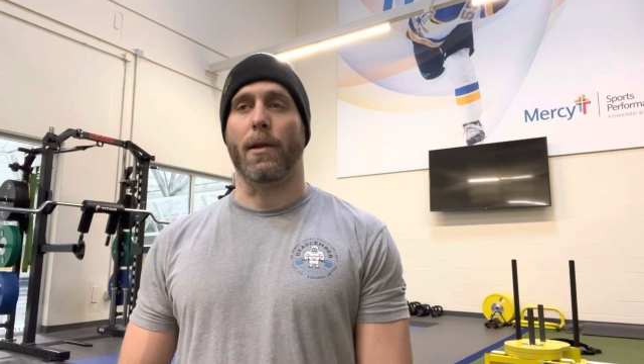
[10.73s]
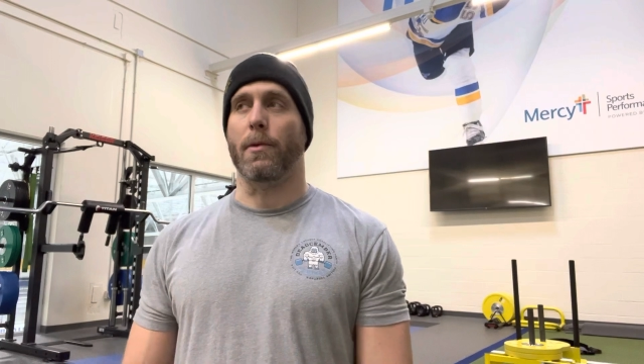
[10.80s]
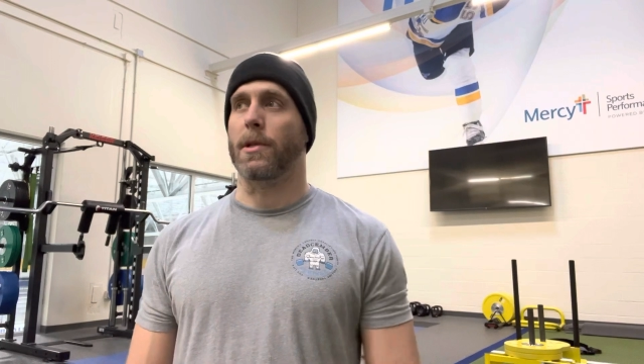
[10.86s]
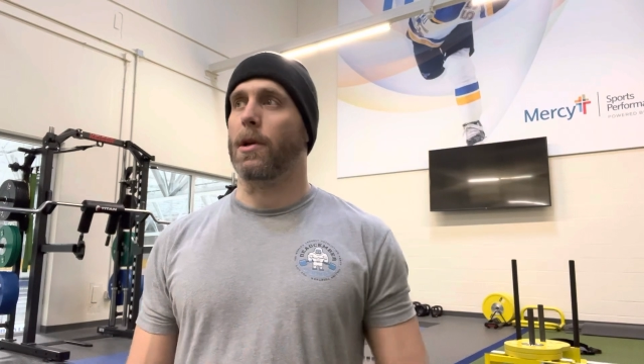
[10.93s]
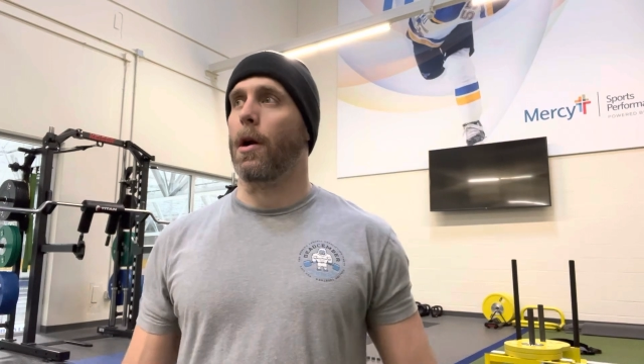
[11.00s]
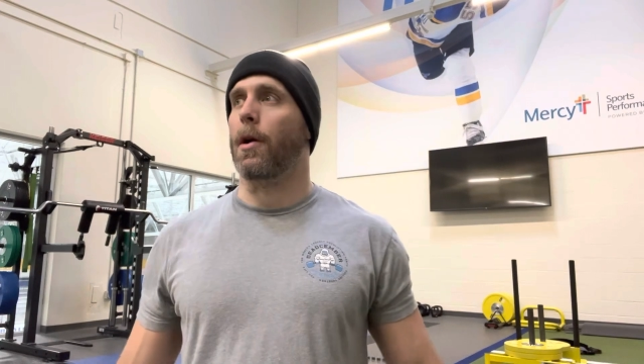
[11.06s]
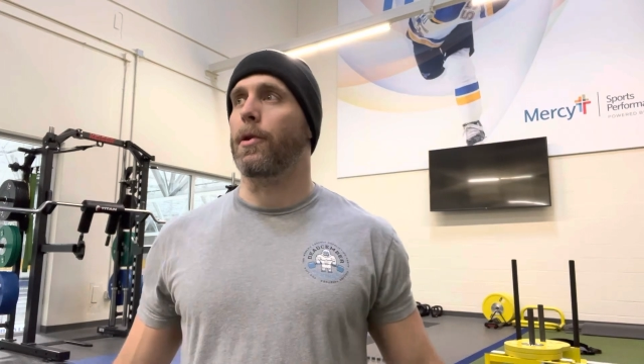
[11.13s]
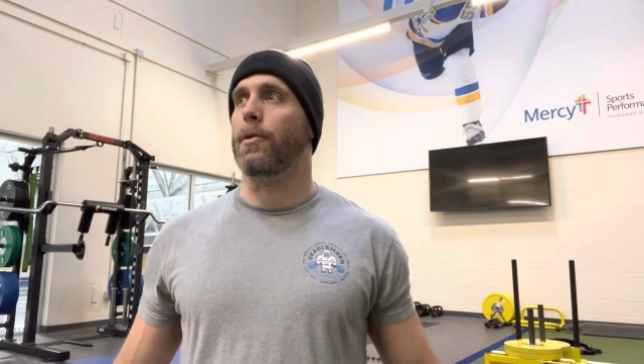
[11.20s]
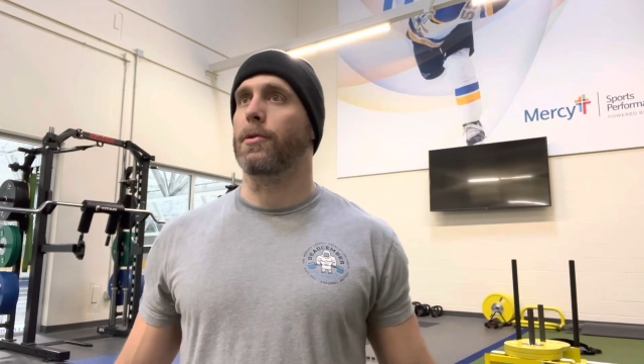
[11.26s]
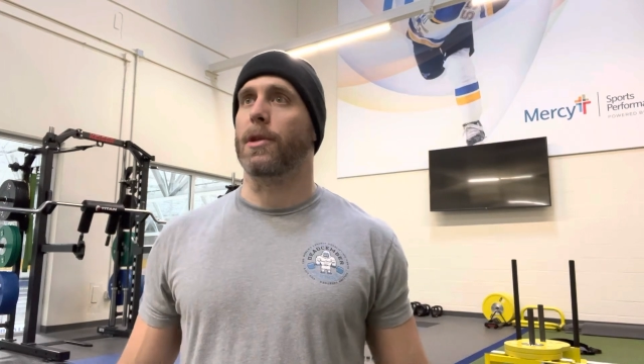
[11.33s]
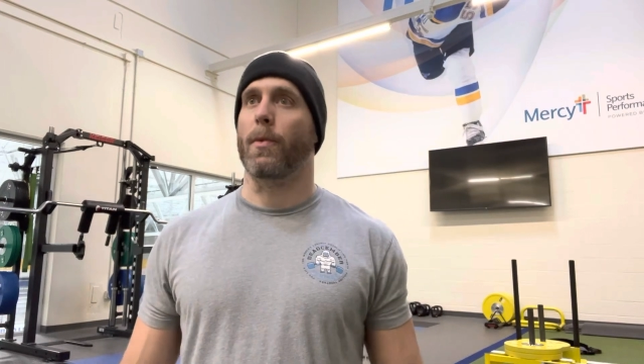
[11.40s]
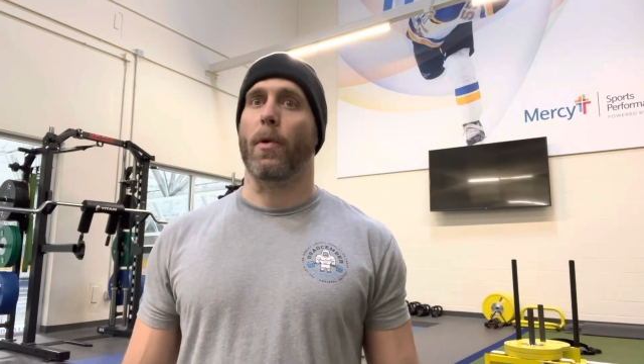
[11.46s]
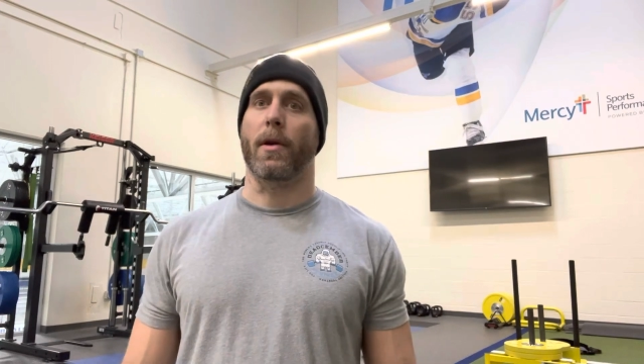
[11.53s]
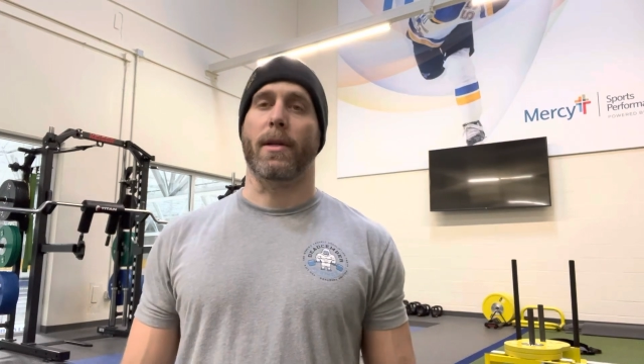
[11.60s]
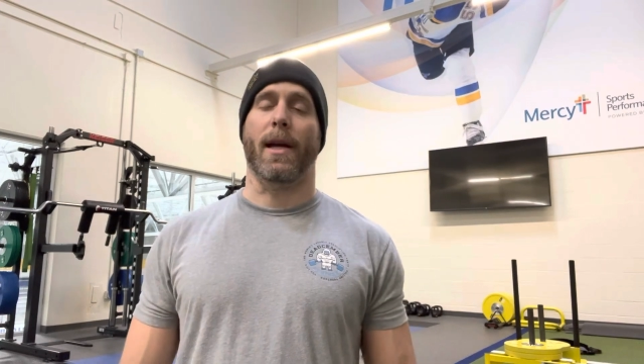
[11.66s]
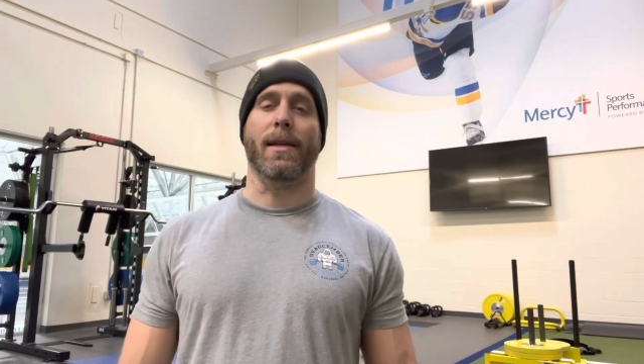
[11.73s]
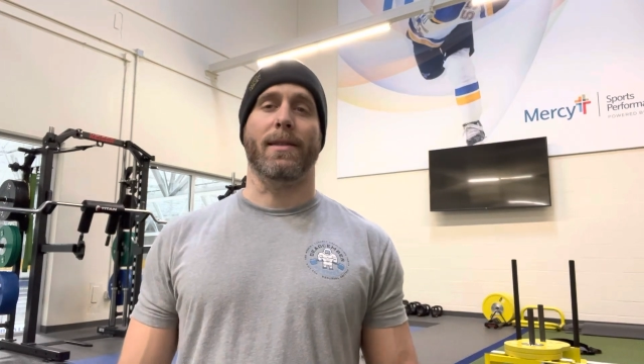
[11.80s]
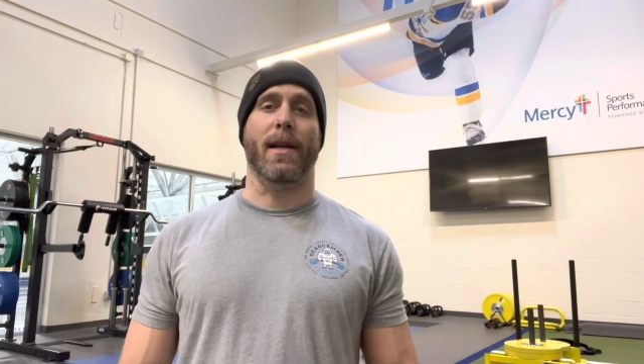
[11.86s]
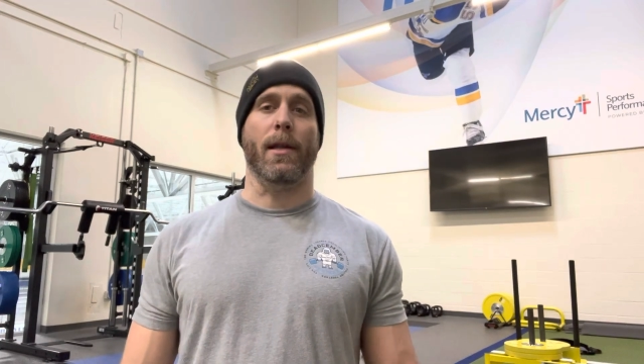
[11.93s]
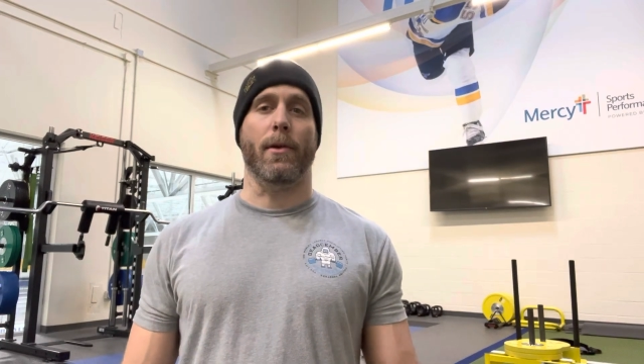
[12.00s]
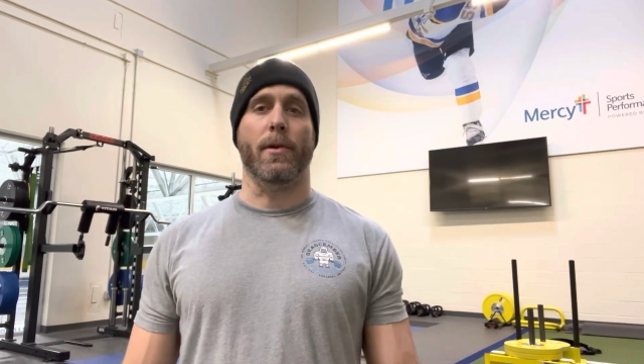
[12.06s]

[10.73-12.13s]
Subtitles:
Louis Cardinals. I worked at St.